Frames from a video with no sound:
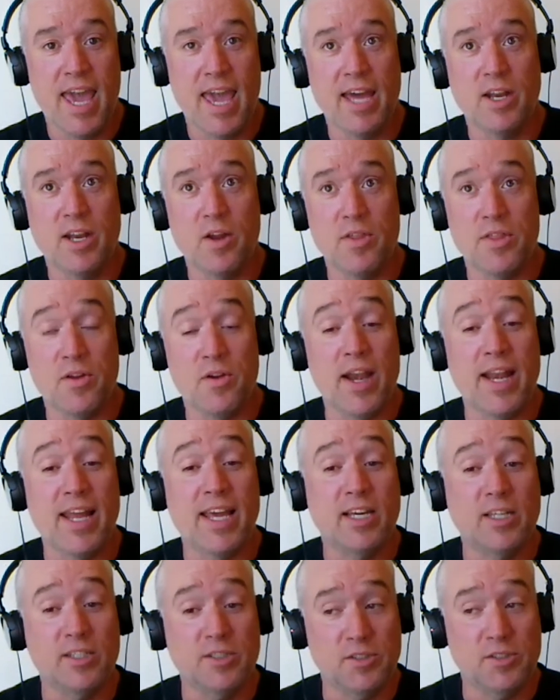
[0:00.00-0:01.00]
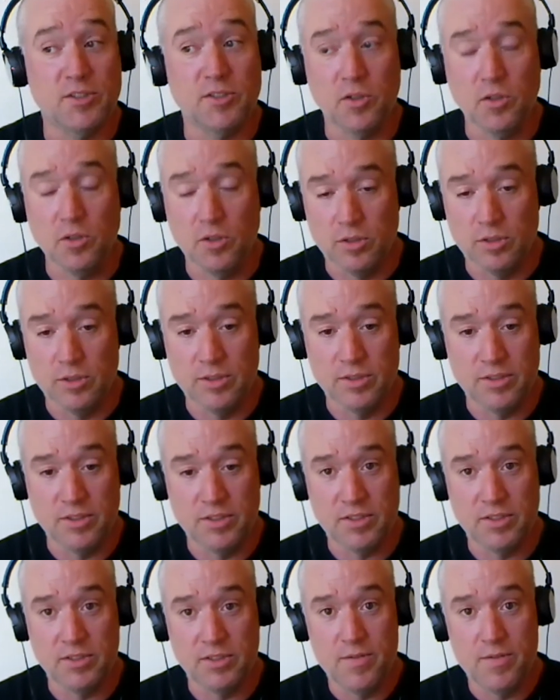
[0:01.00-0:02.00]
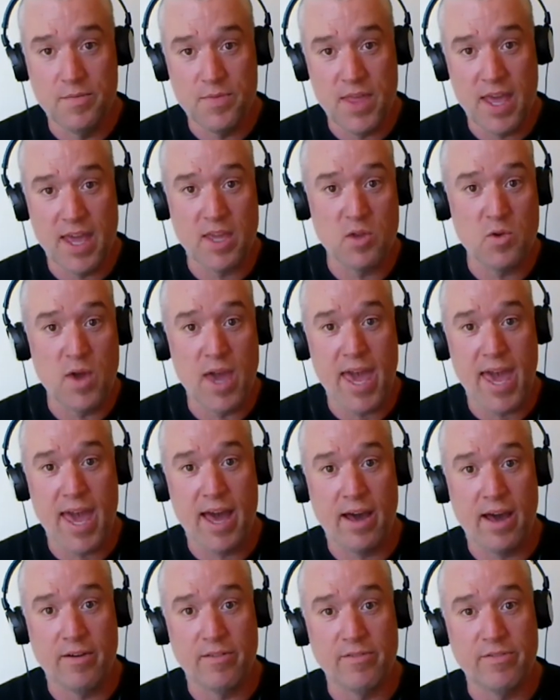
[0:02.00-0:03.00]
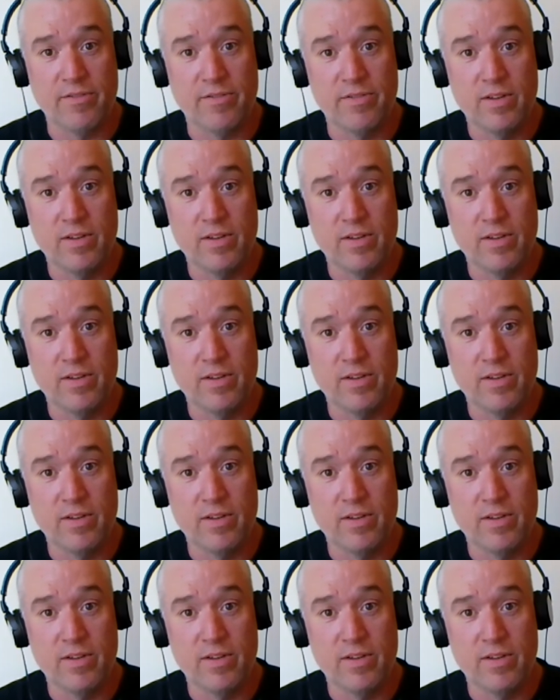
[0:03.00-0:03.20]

And are there any concerns that you have?